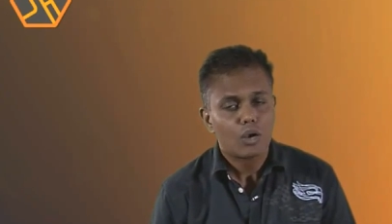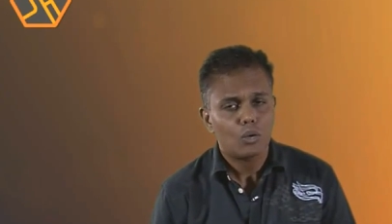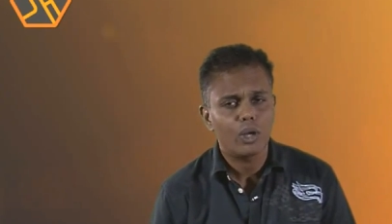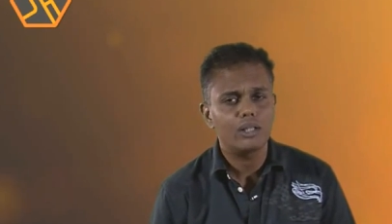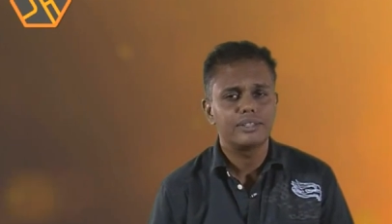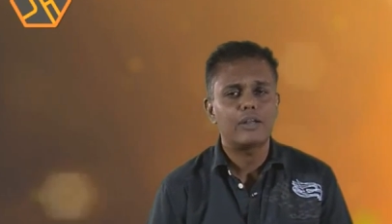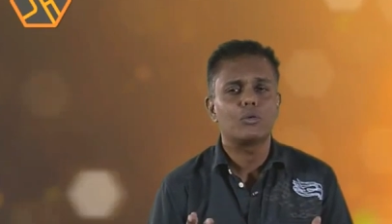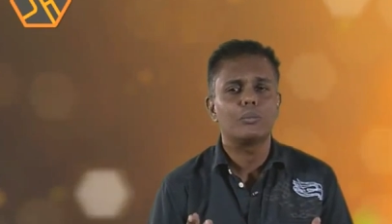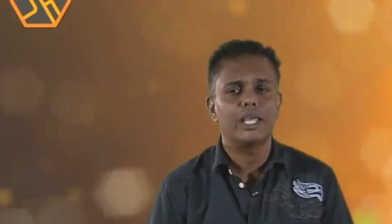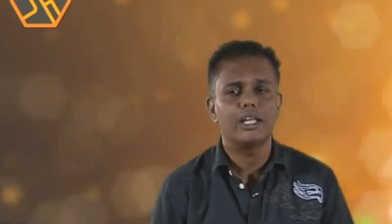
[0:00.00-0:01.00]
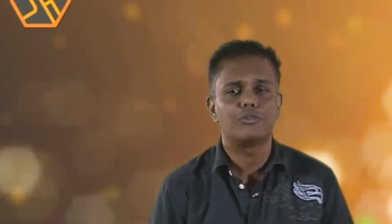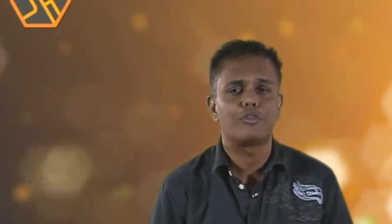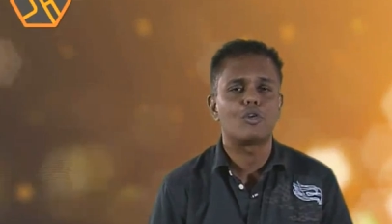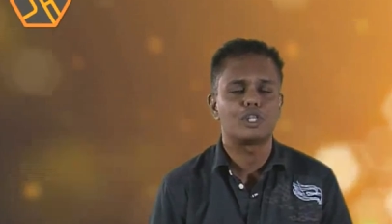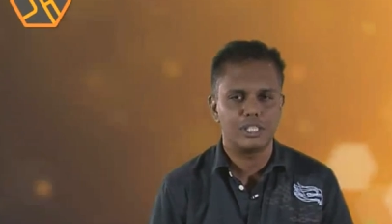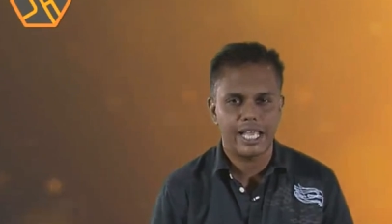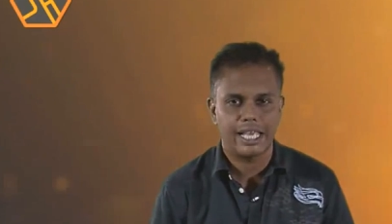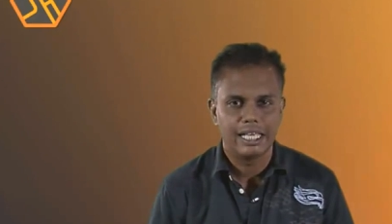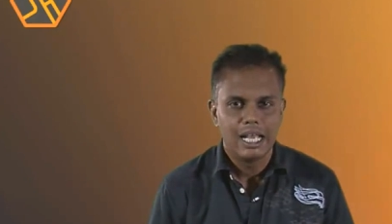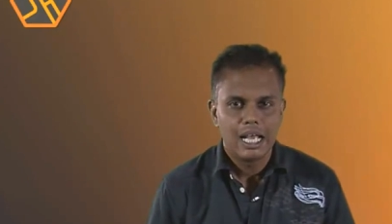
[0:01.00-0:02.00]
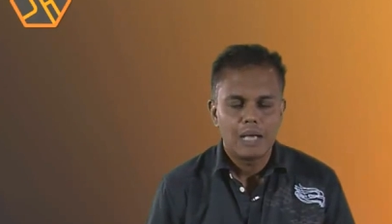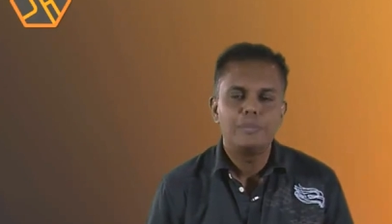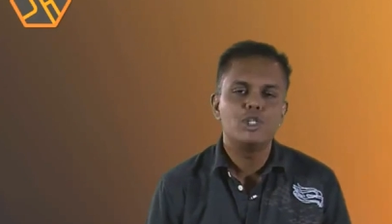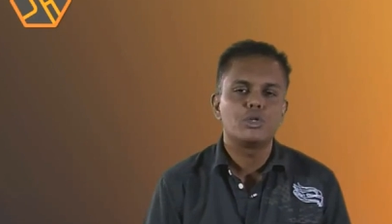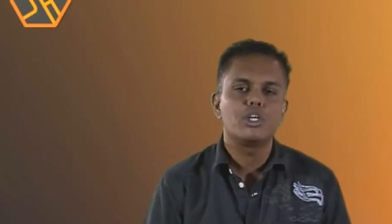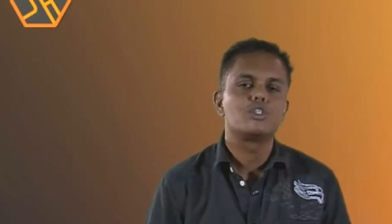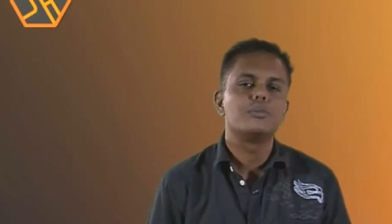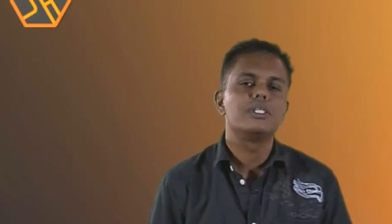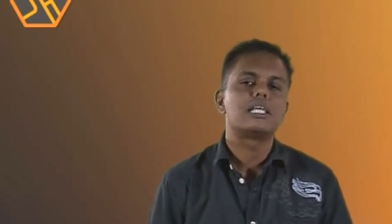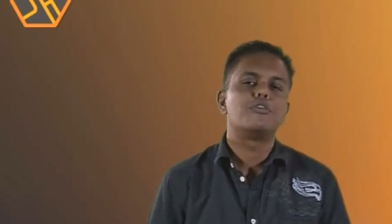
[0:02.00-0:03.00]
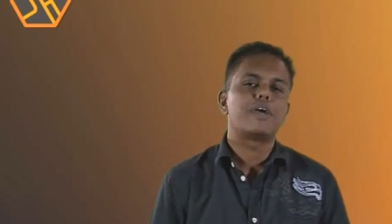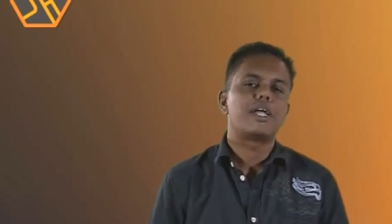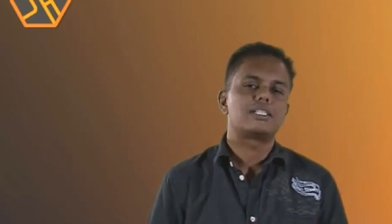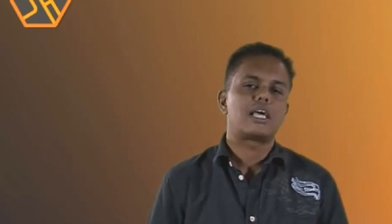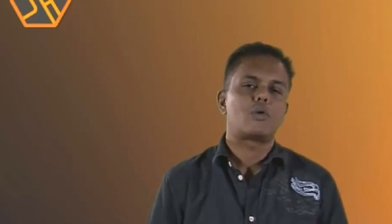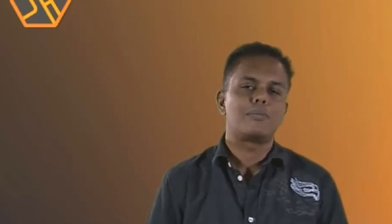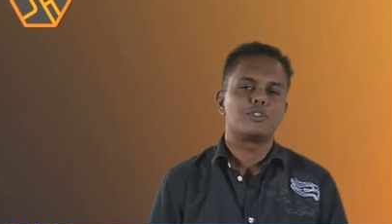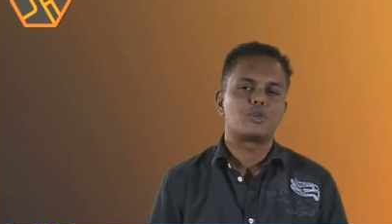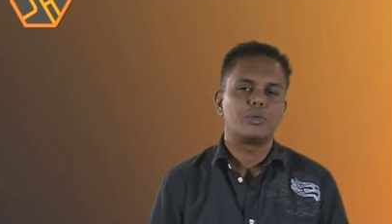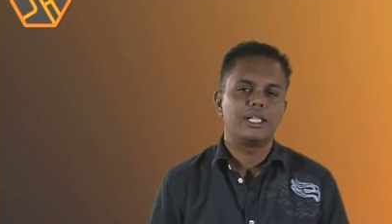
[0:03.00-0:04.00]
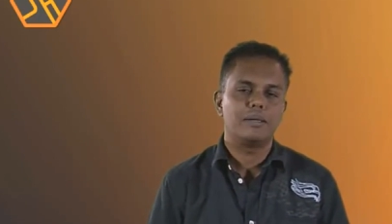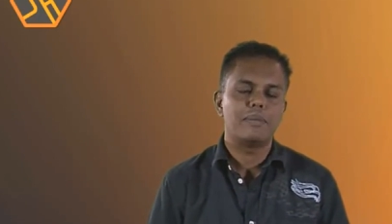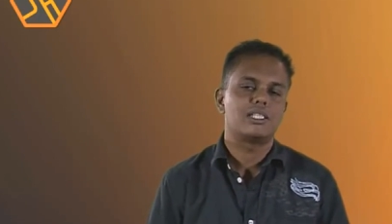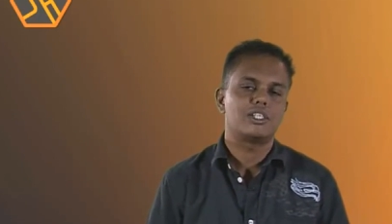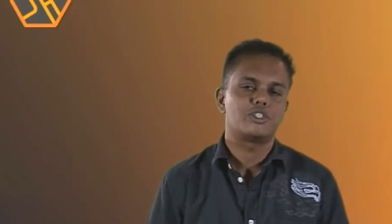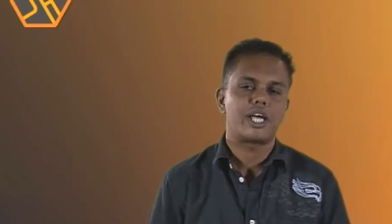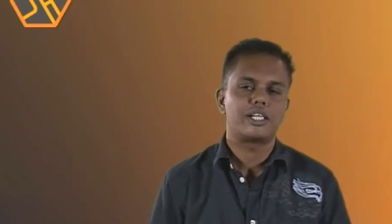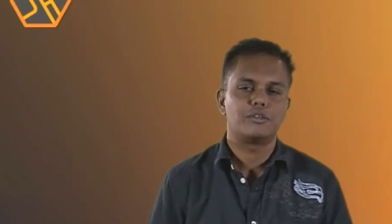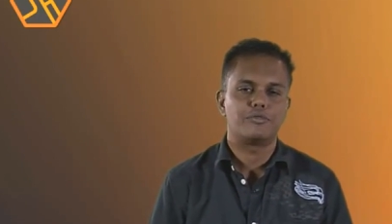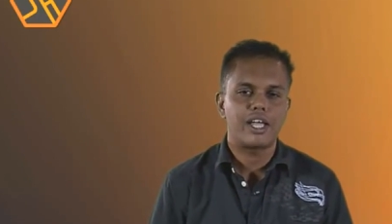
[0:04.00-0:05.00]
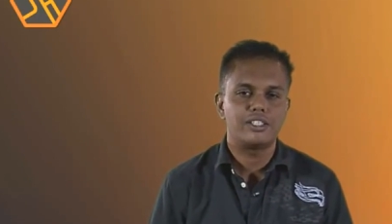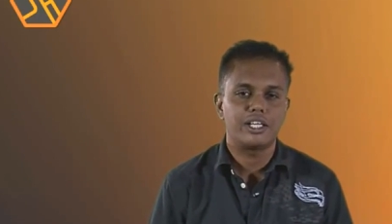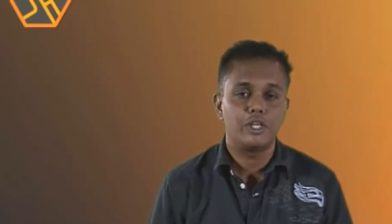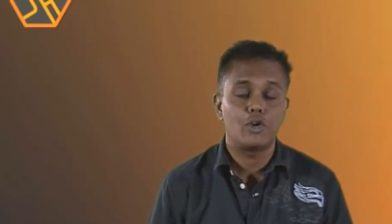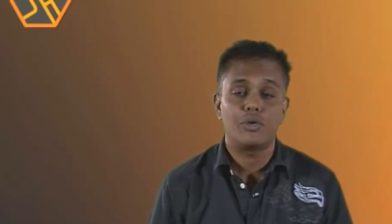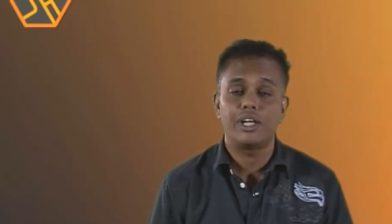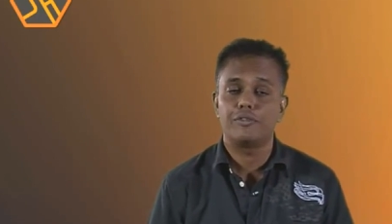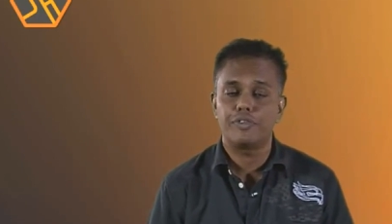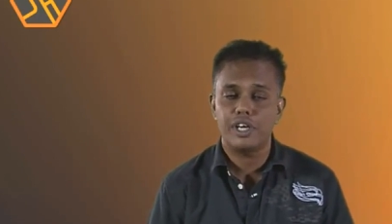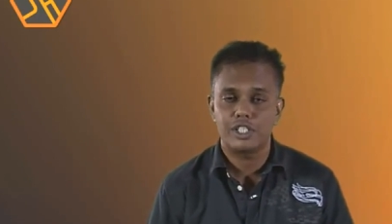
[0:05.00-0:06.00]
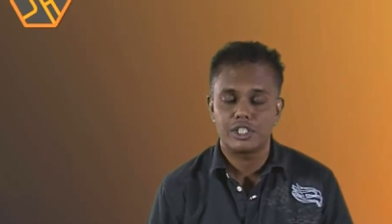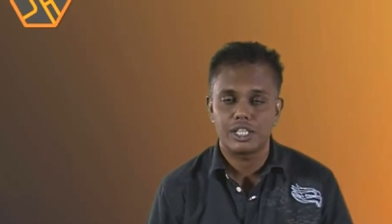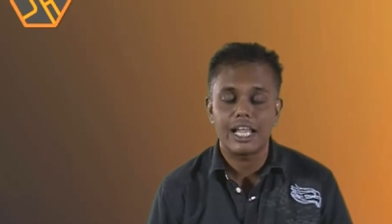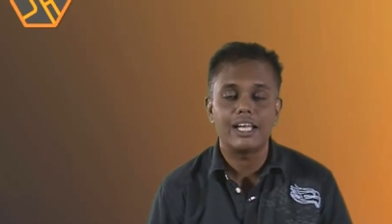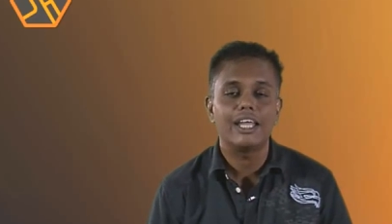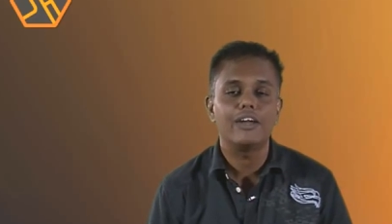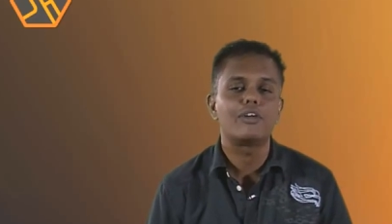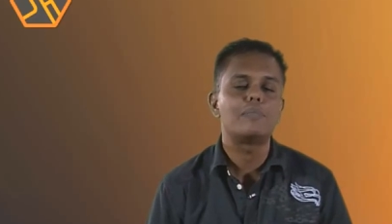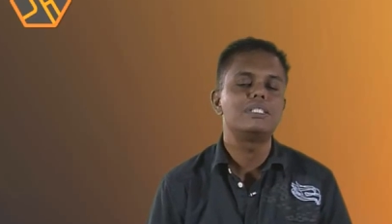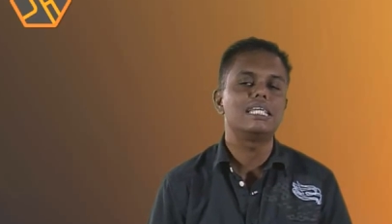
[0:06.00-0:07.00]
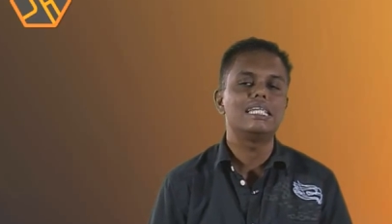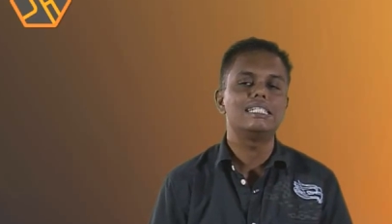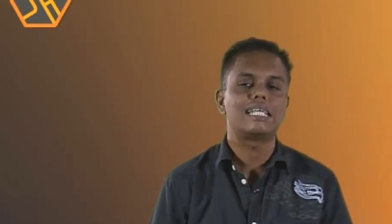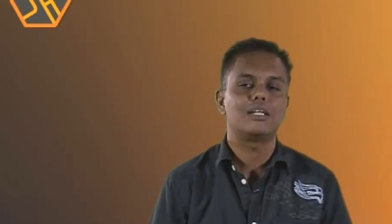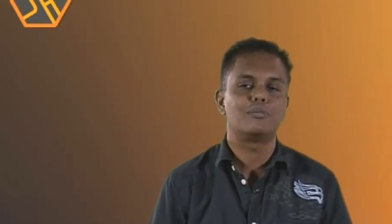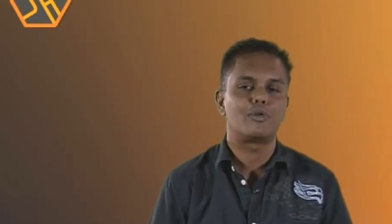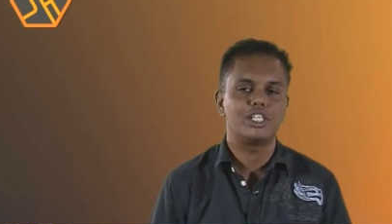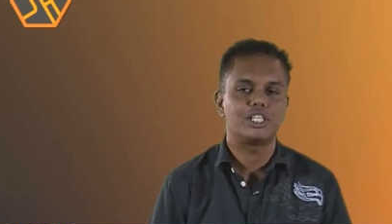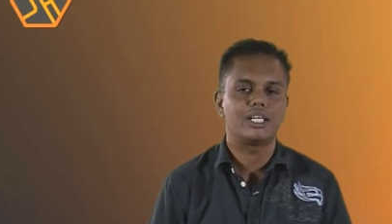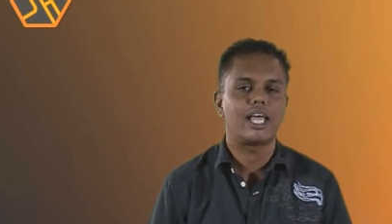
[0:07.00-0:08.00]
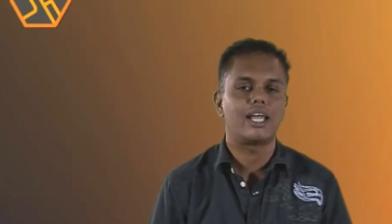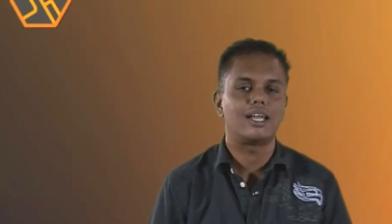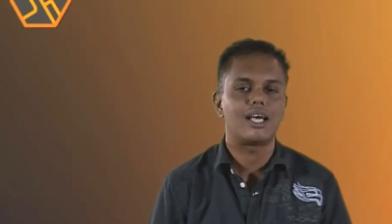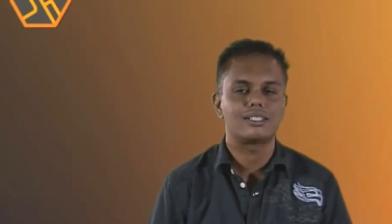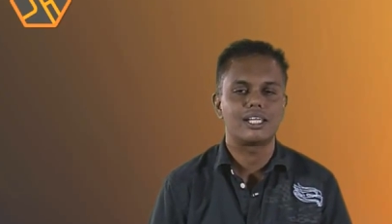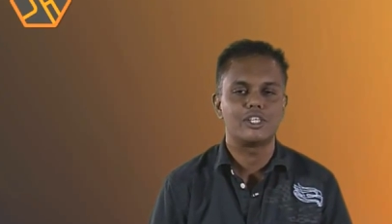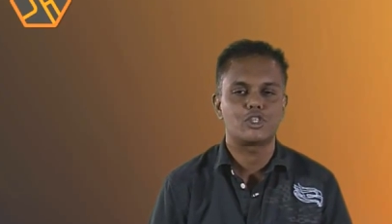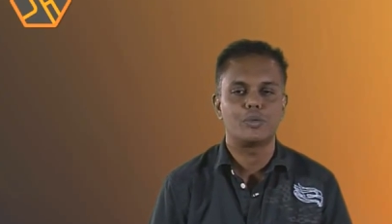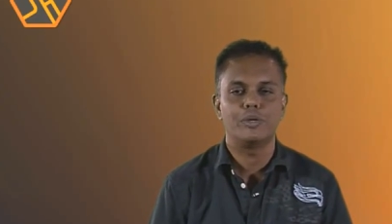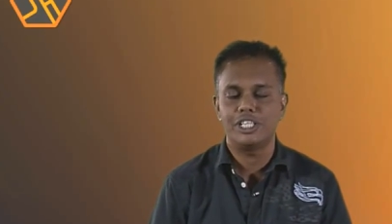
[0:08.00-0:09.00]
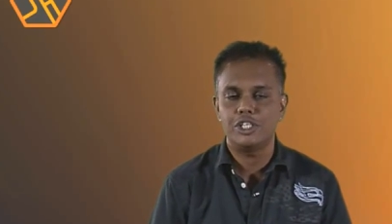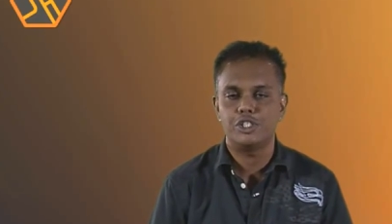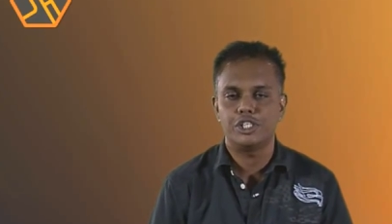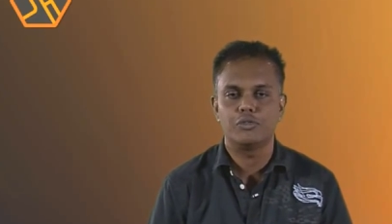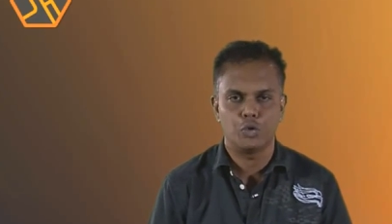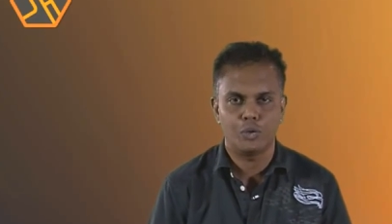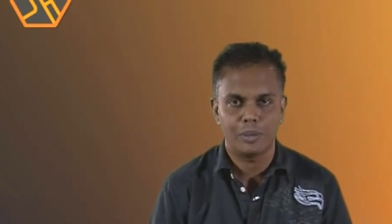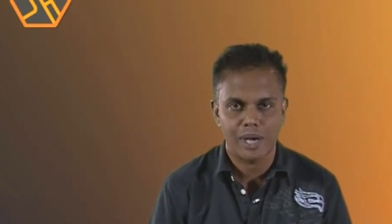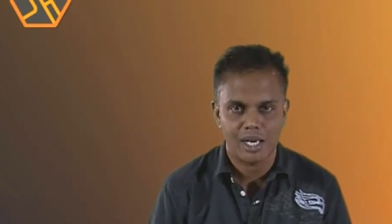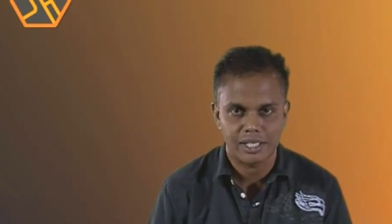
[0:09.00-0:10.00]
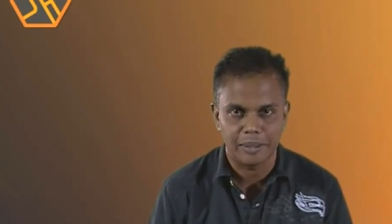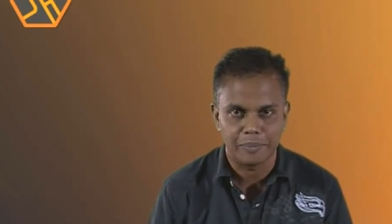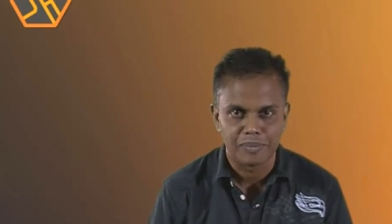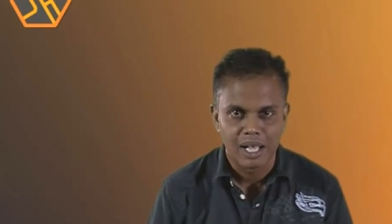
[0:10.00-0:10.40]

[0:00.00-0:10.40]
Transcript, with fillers: Well, that will be it for today. Be sure not to miss our Fans Live episode with the Manchester United fans enduring at first, then erupting in celebration at last night's Community Shield viewing party.